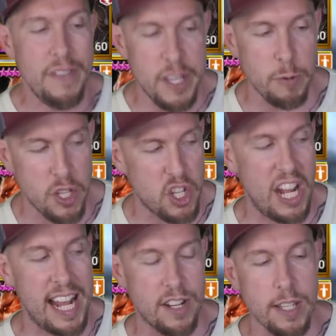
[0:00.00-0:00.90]
This was
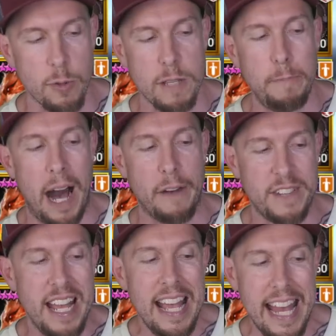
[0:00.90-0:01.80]
changed. This was
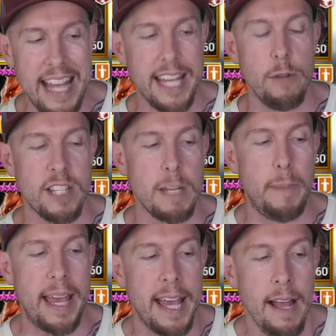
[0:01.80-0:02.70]
buffed. It used to
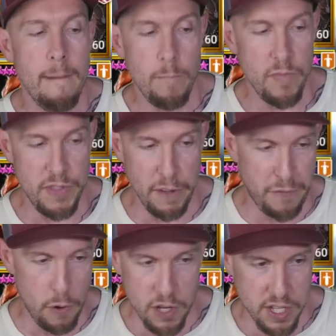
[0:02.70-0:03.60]
be the
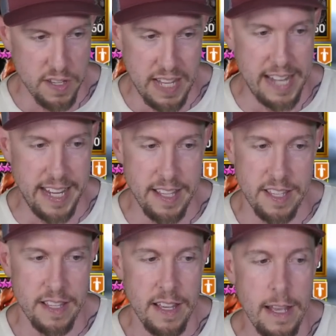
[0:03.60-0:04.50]
first
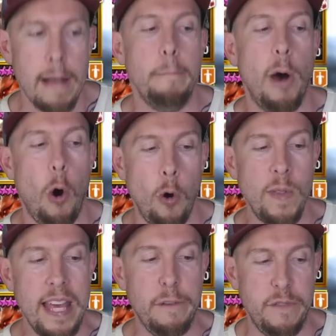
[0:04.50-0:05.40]
sentence but
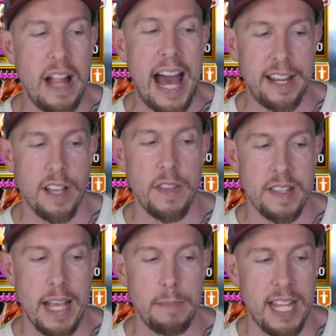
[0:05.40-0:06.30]
only if Vlad is on the
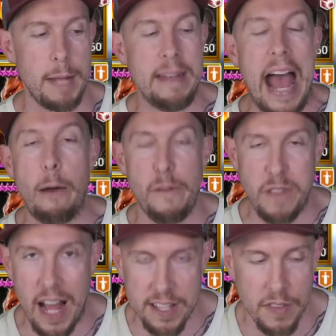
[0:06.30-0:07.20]
same team. Now, if
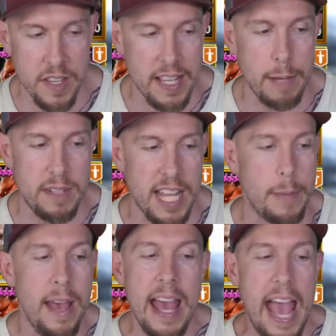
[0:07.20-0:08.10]
Vlad's on the same
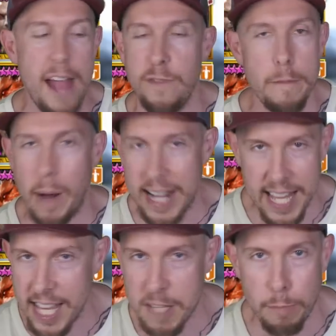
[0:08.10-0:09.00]
team,
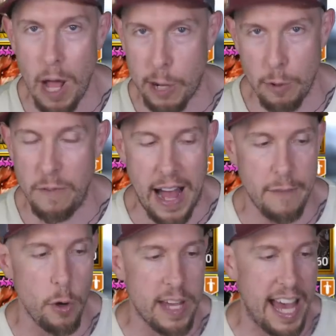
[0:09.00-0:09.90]
everybody is block
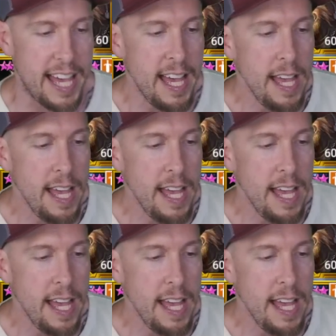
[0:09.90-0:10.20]
revive, okay?